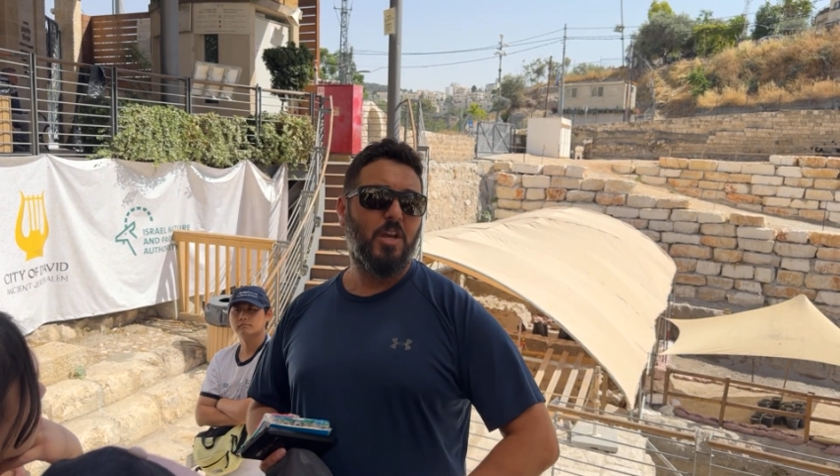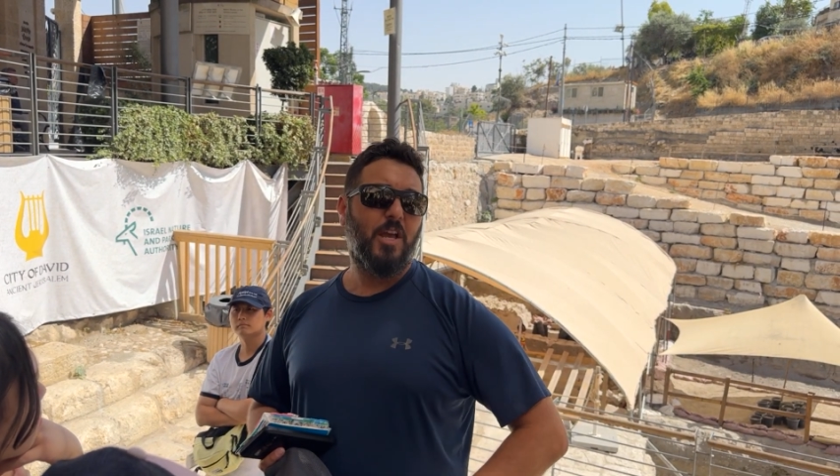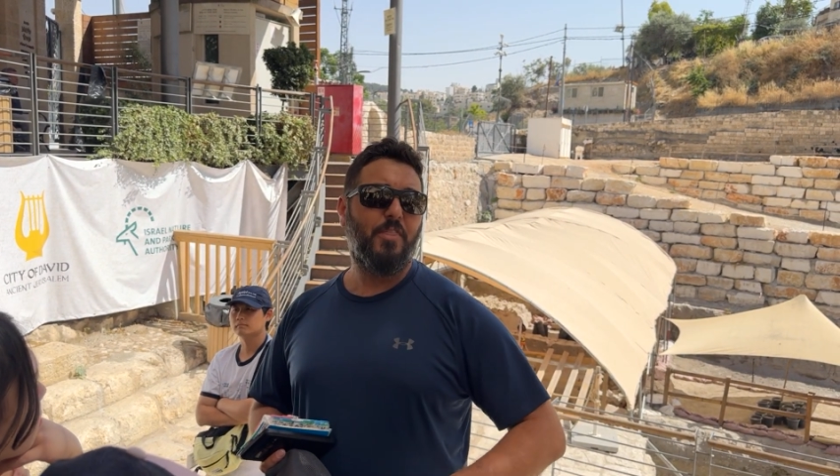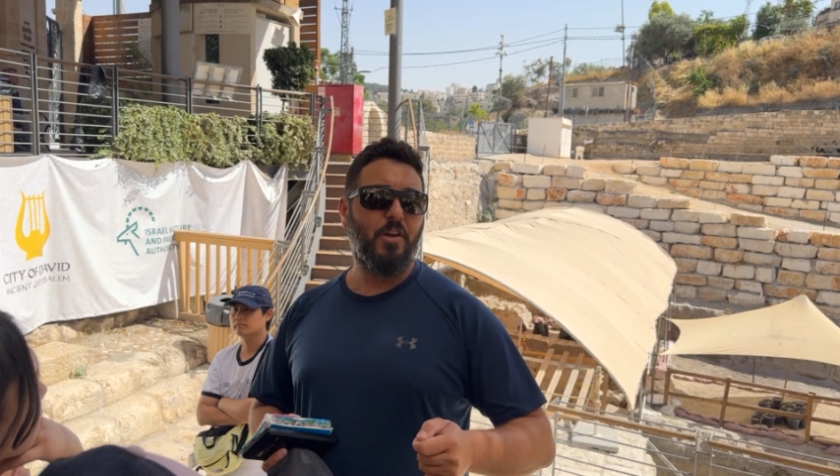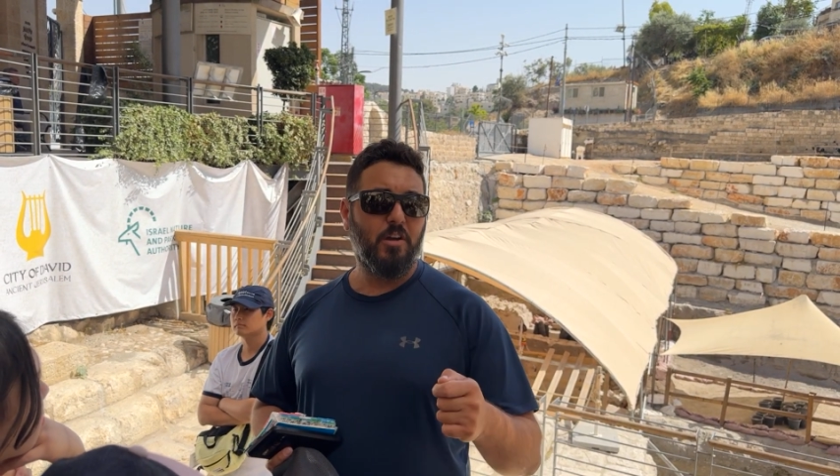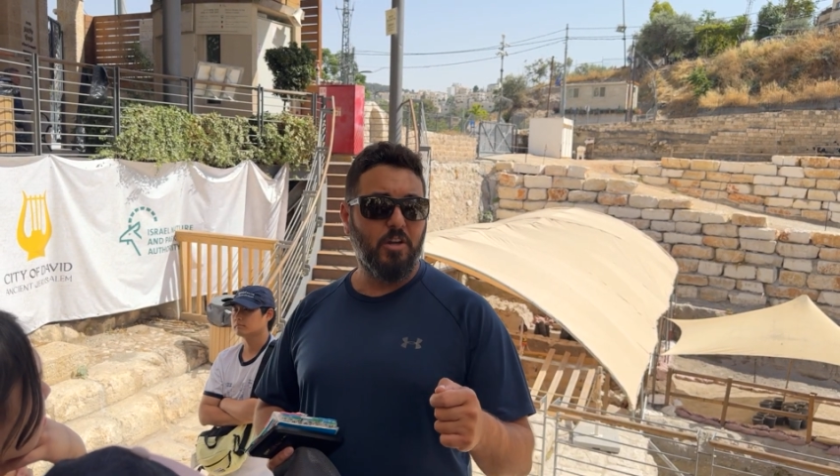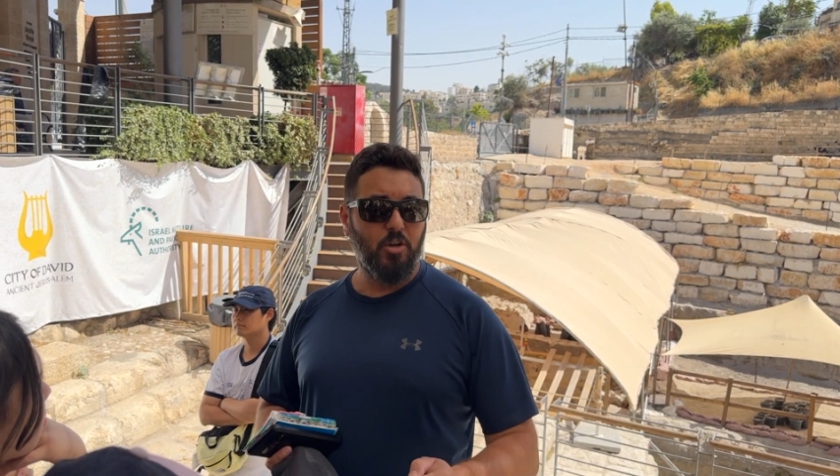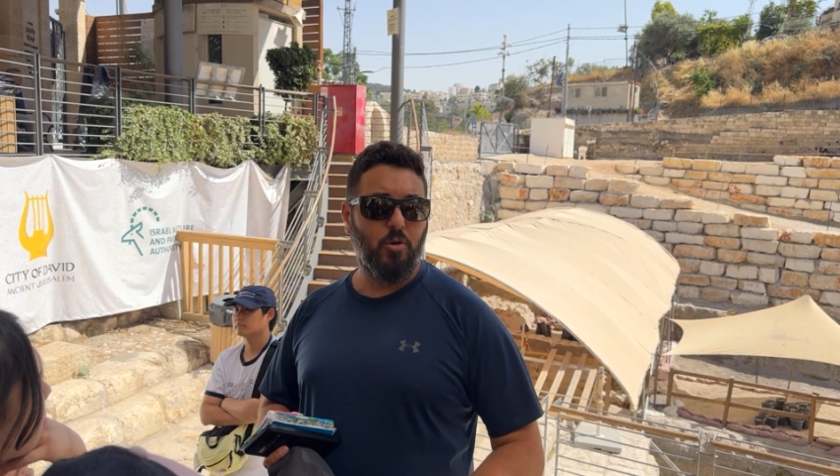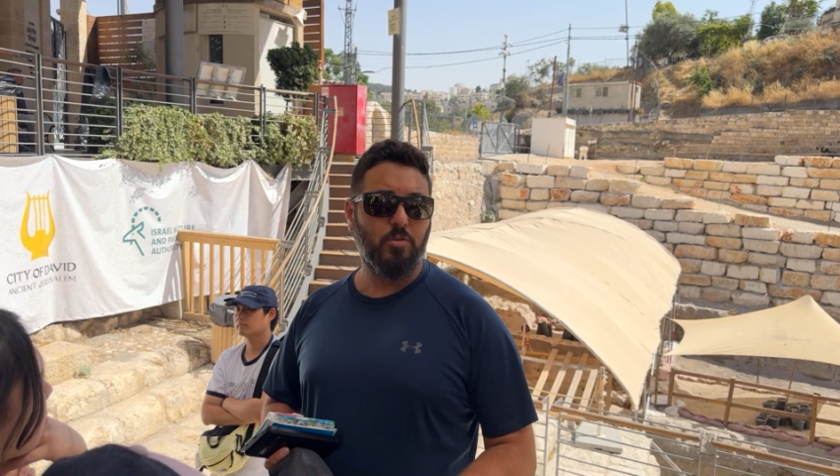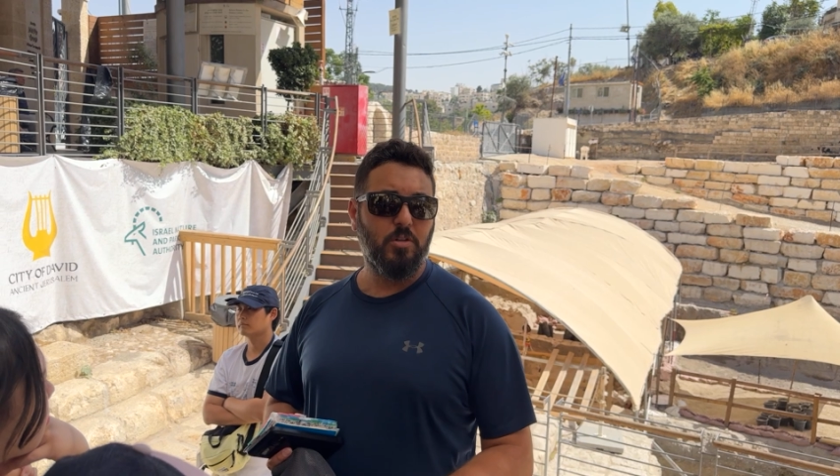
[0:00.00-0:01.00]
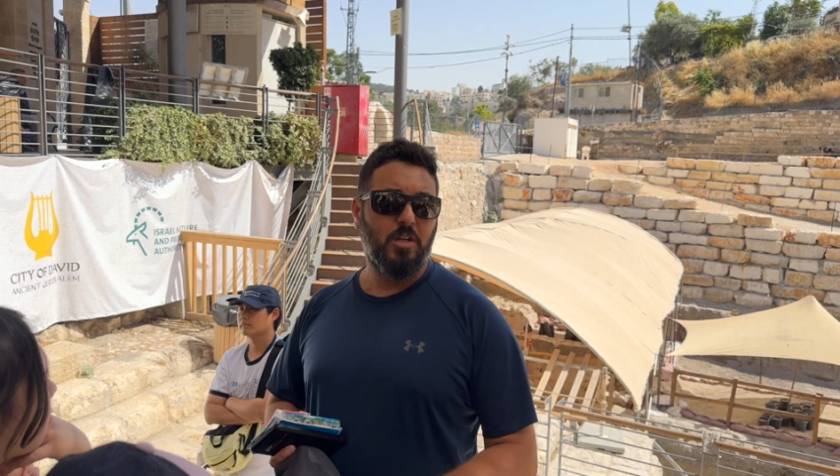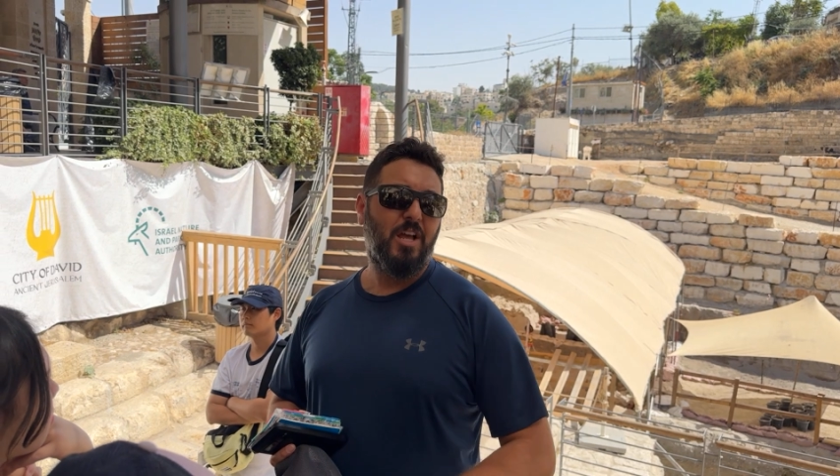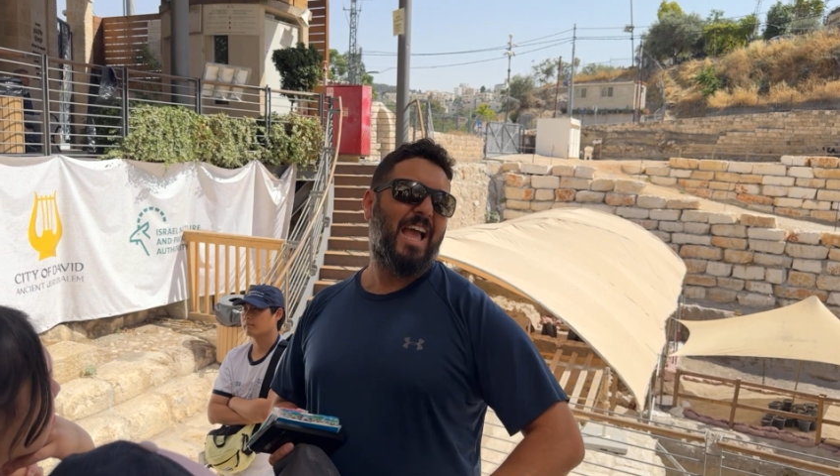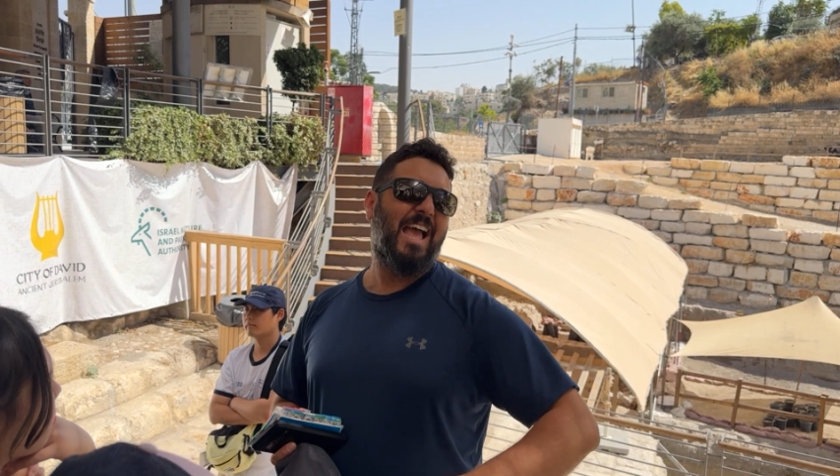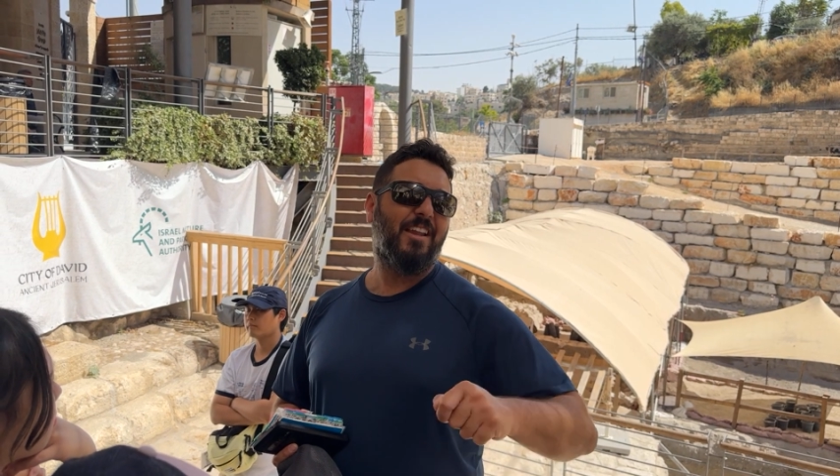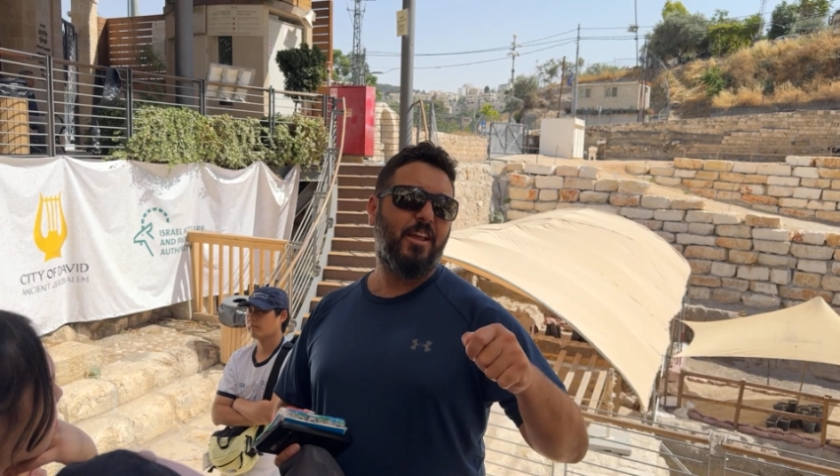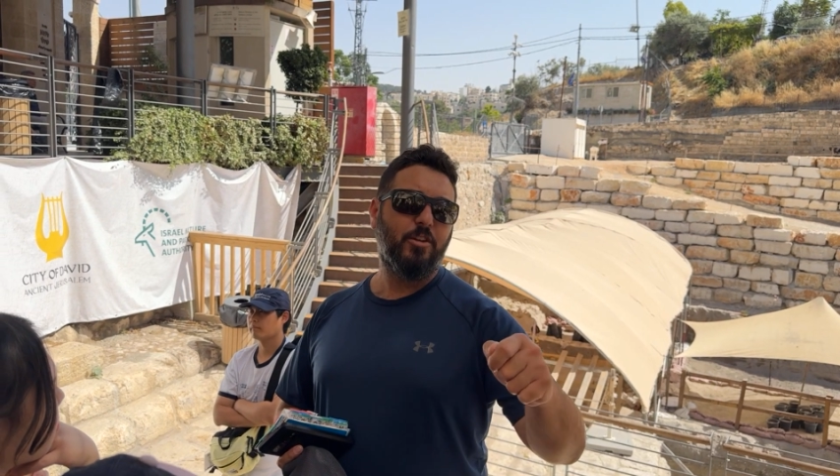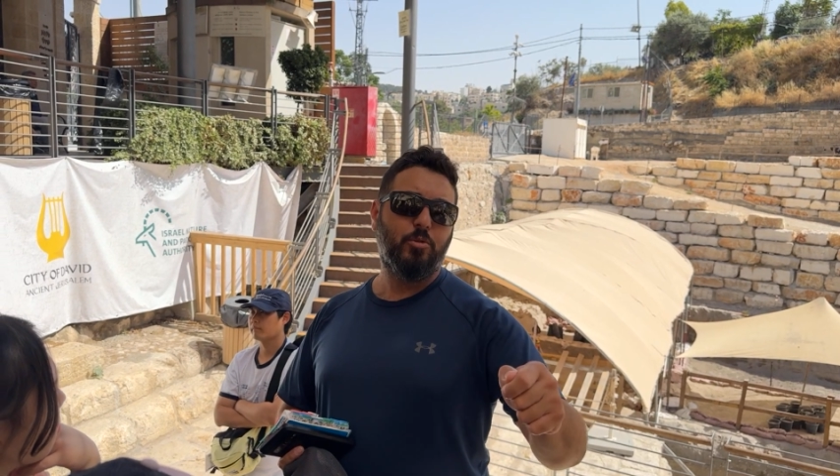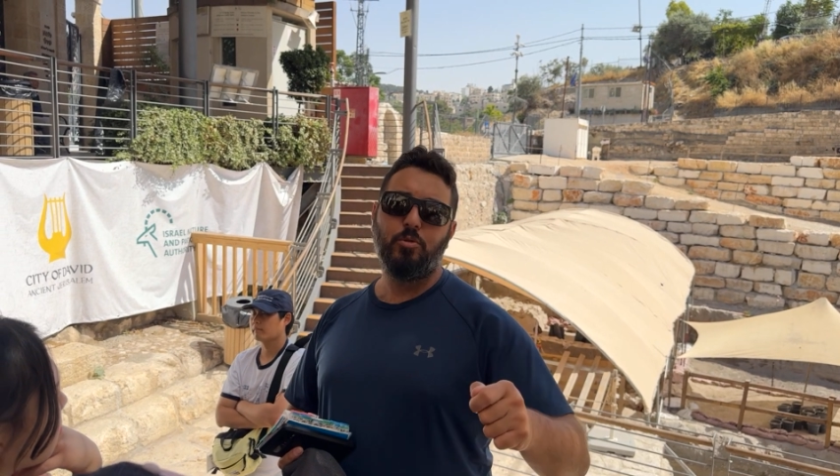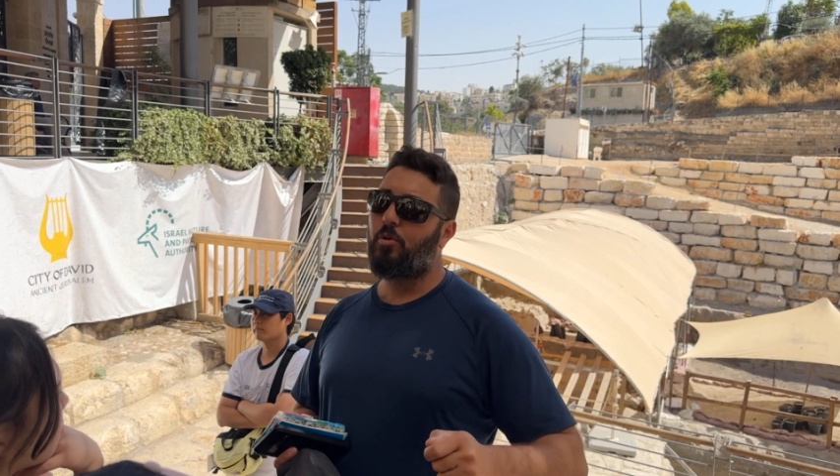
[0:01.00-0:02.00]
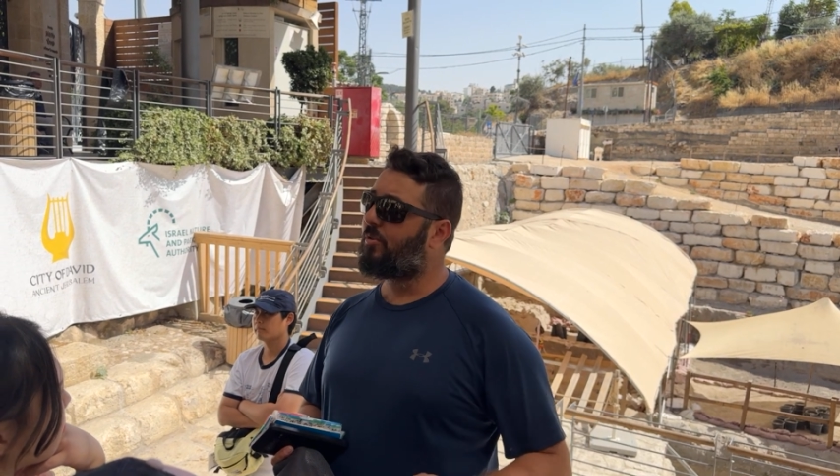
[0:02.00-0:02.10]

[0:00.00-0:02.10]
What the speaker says: and they are alone, and they do not